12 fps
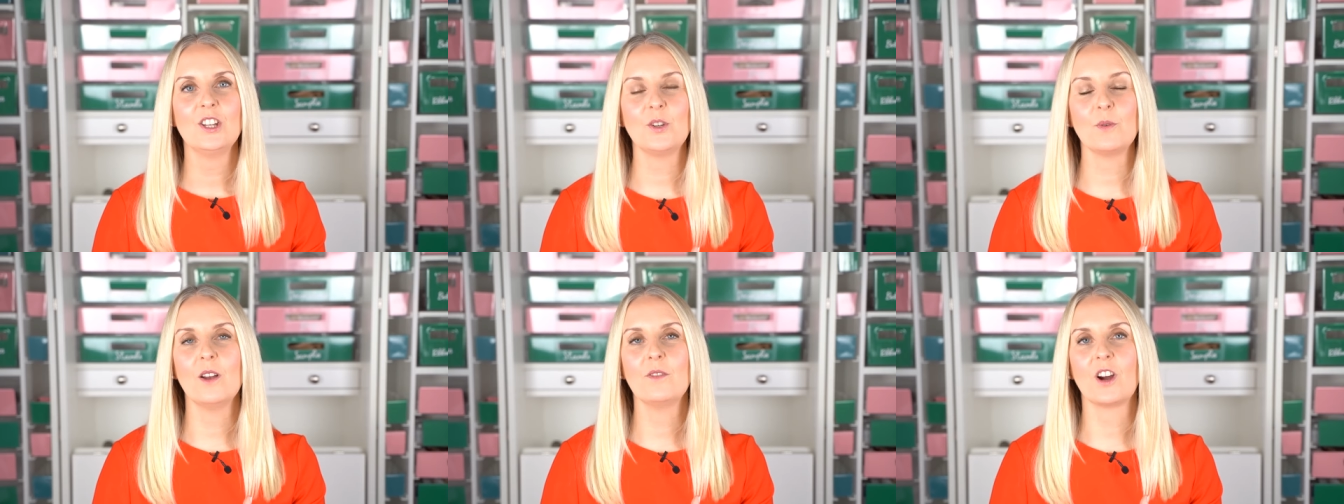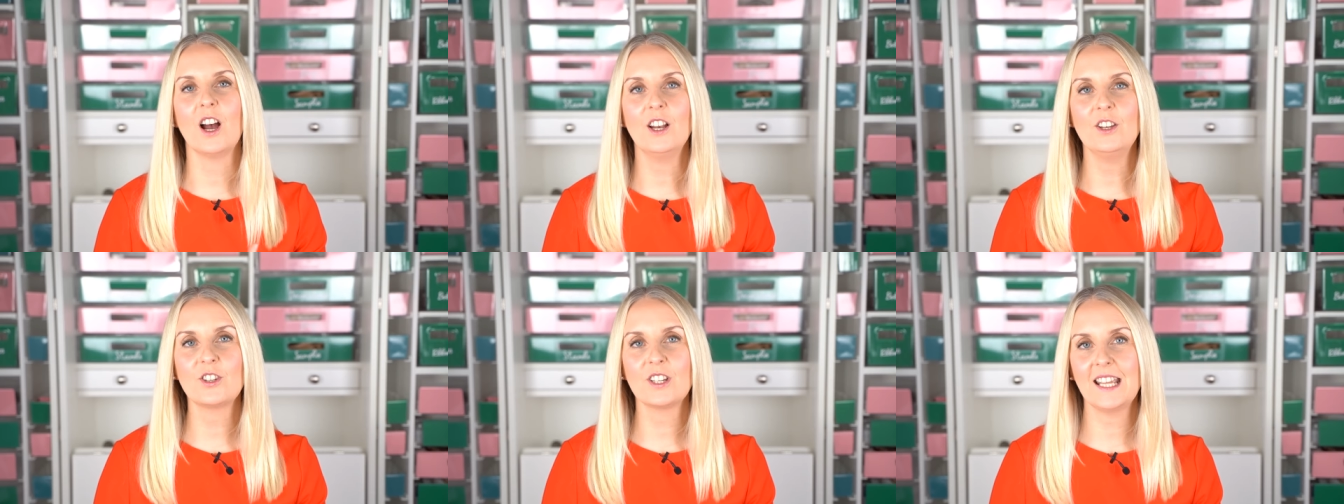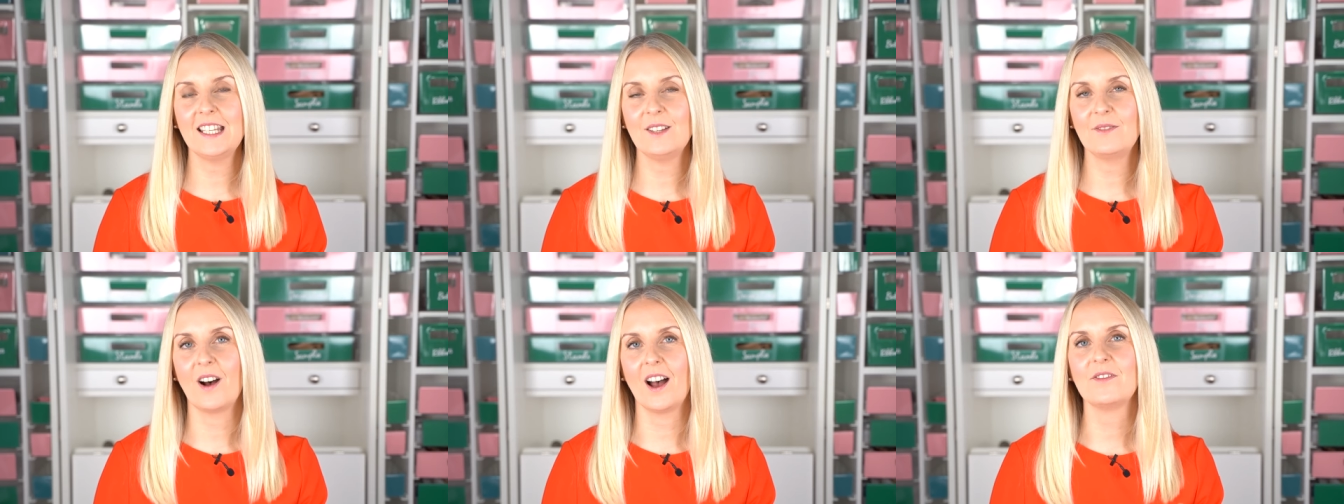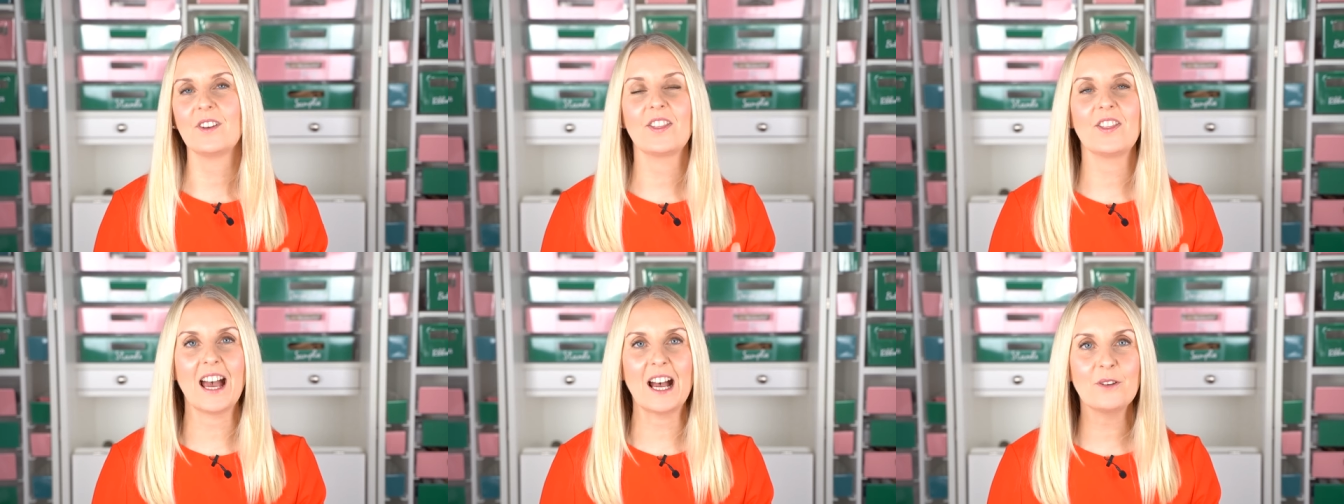to over
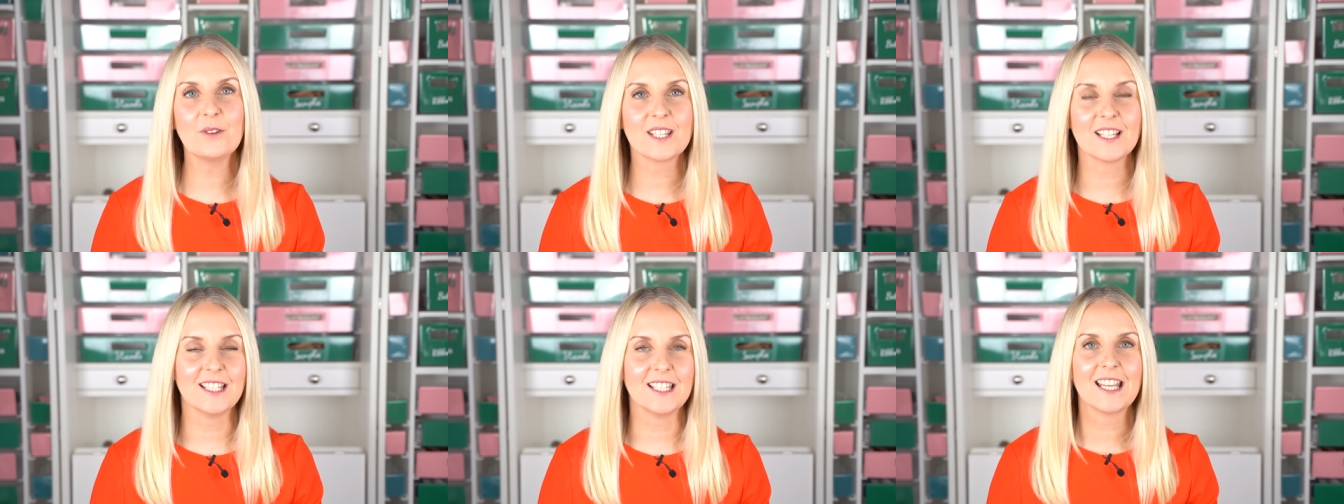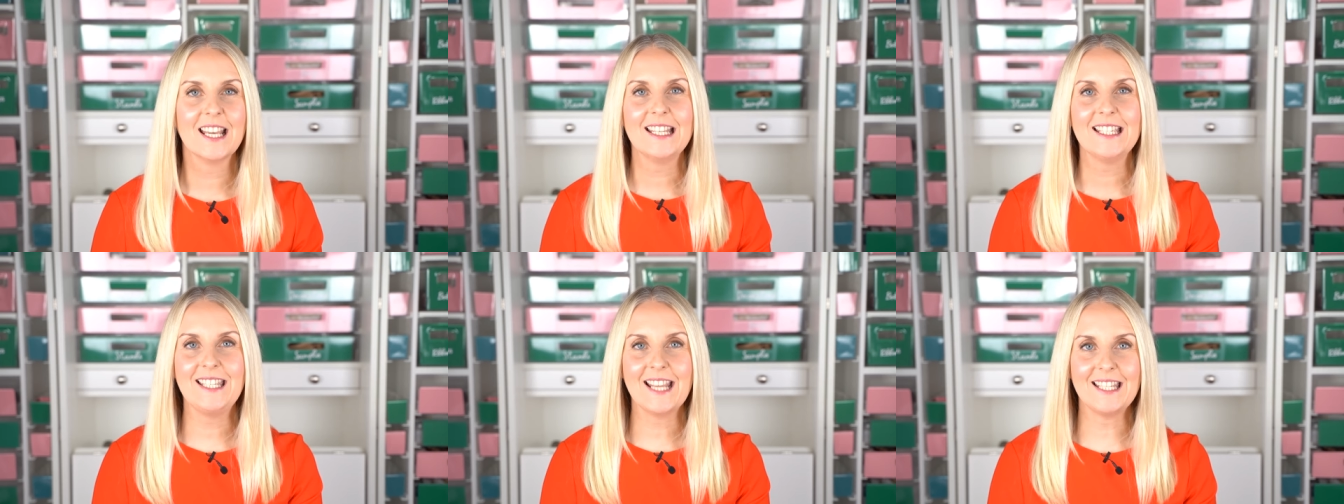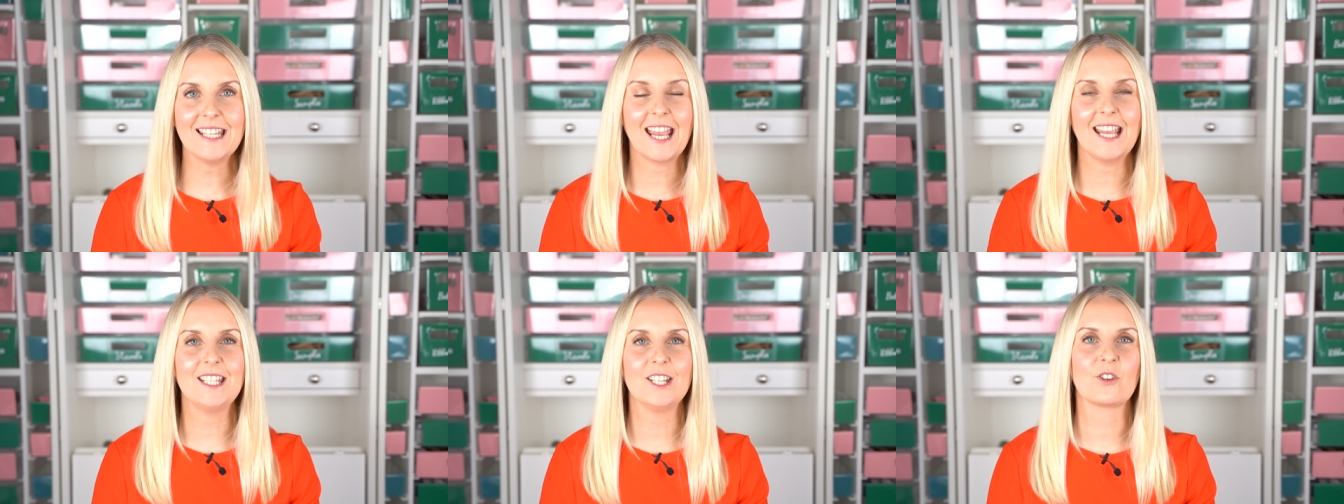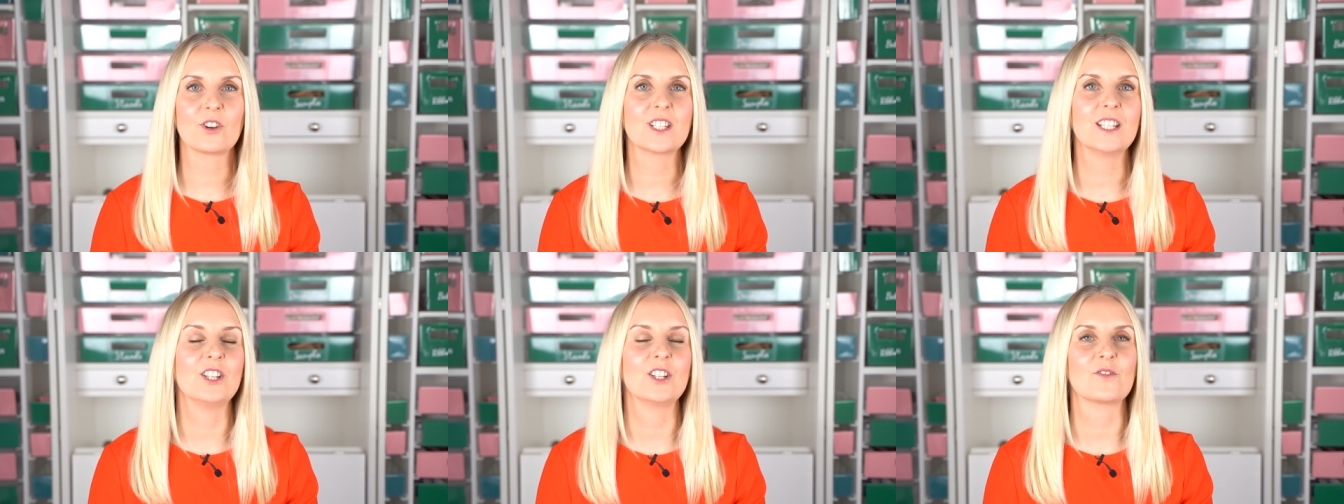185,000 dedicated cross
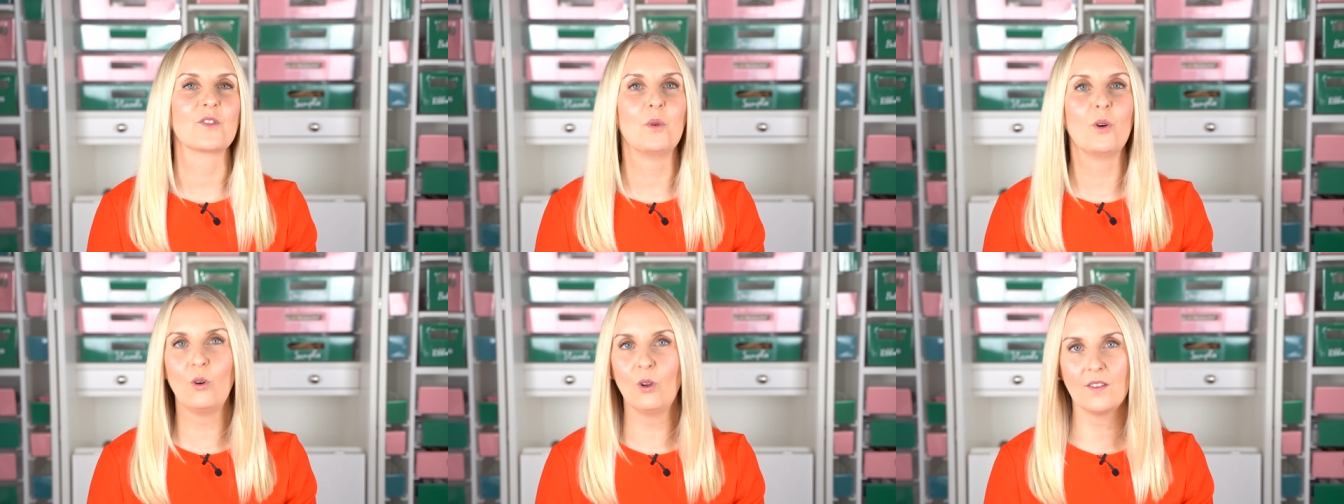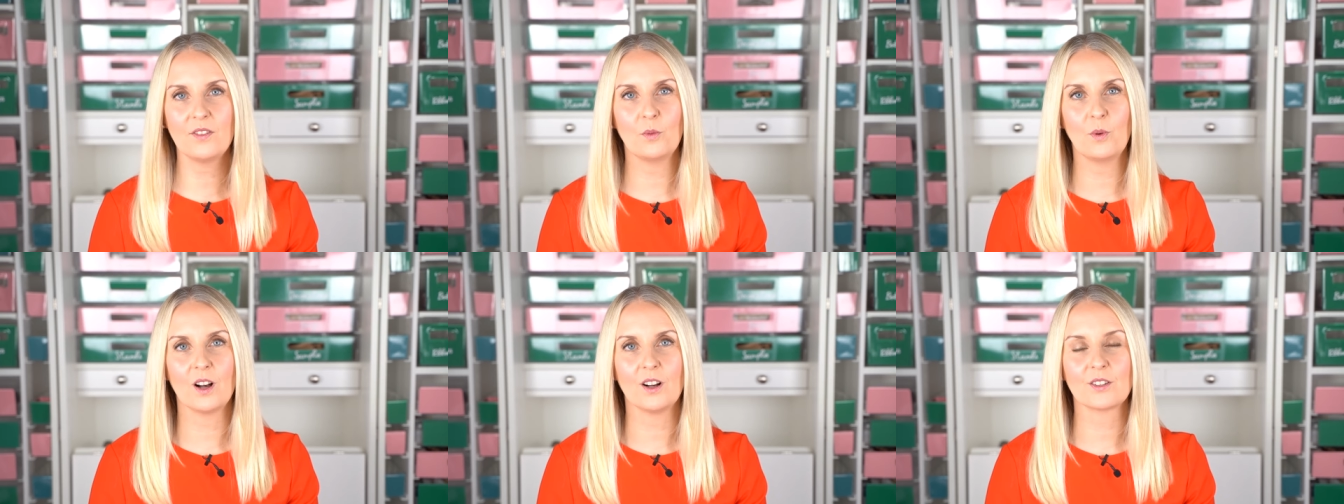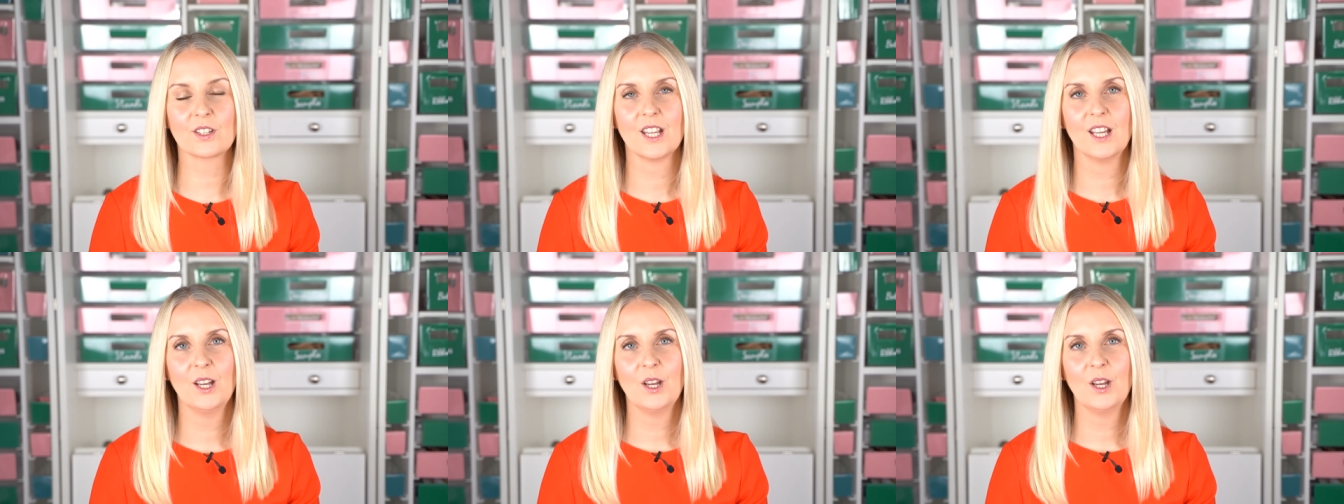stitchers from all over the world.